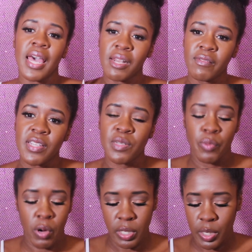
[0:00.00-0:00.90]
elevates a
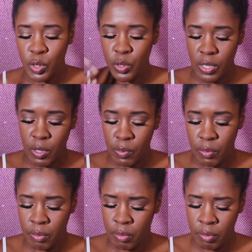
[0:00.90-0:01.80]
product, you know.
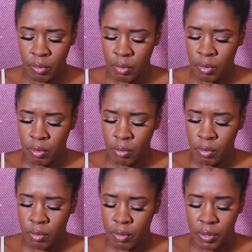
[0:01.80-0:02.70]

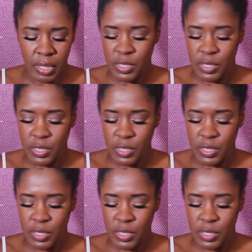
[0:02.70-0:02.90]
I